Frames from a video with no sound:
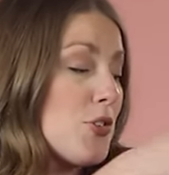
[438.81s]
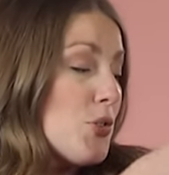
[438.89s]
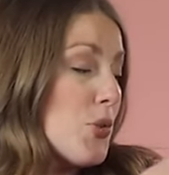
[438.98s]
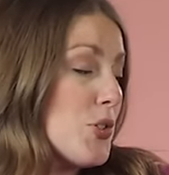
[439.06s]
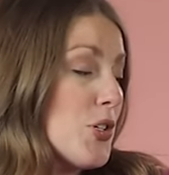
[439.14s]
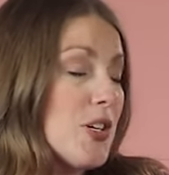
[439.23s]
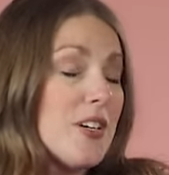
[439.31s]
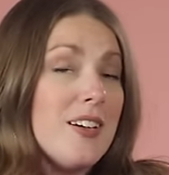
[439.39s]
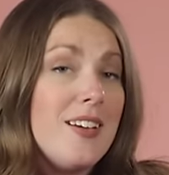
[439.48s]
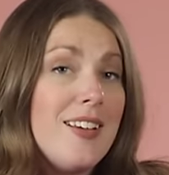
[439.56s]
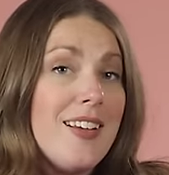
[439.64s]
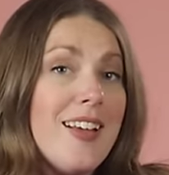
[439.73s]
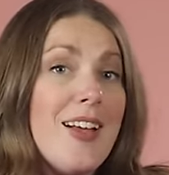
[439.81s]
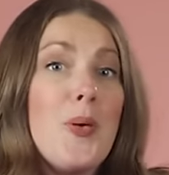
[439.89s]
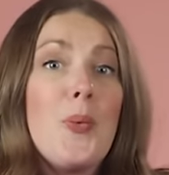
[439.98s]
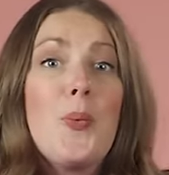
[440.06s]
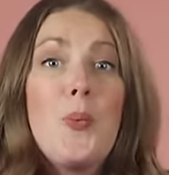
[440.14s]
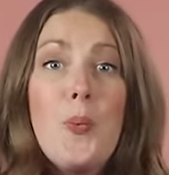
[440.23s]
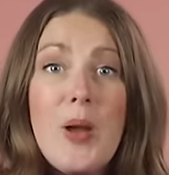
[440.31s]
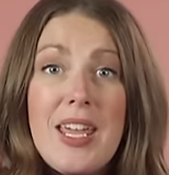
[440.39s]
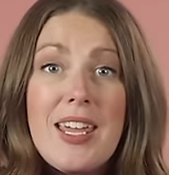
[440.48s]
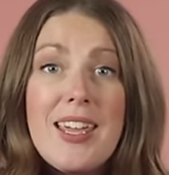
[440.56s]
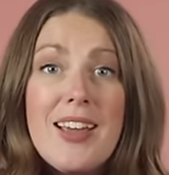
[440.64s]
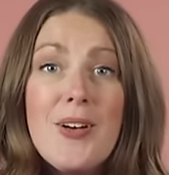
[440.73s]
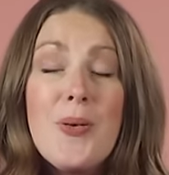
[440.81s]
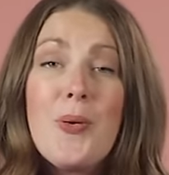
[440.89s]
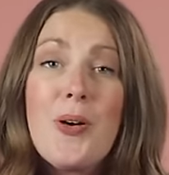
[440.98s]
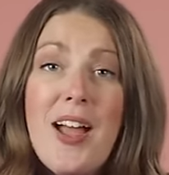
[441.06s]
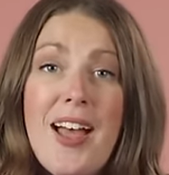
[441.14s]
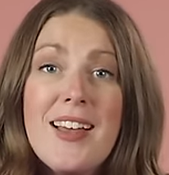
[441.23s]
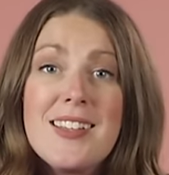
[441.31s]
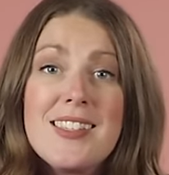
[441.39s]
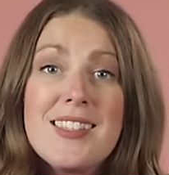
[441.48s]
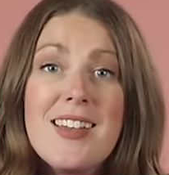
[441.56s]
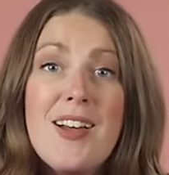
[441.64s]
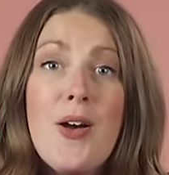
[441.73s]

shoulder, we or us.